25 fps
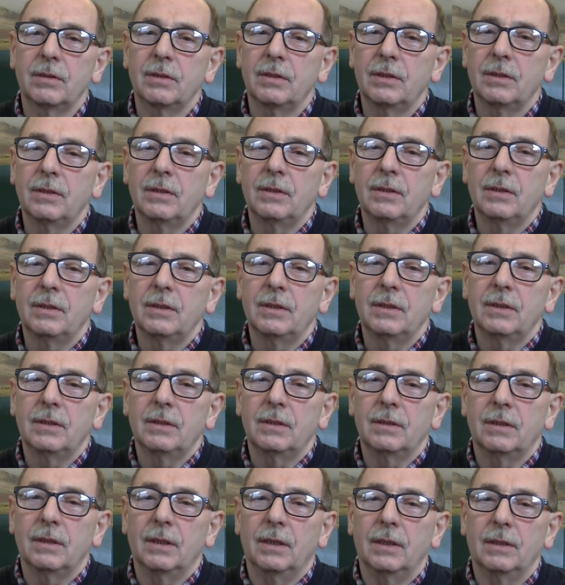
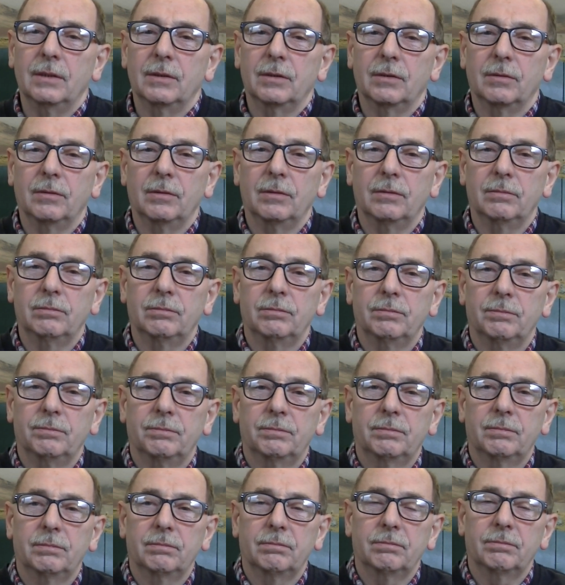Uh, so
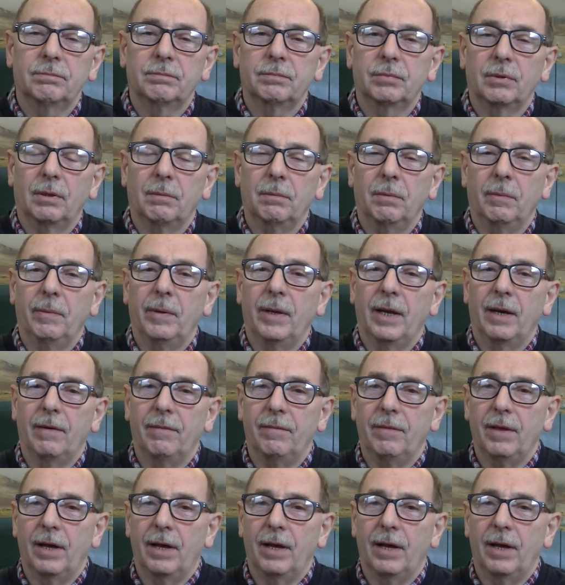we'll probably have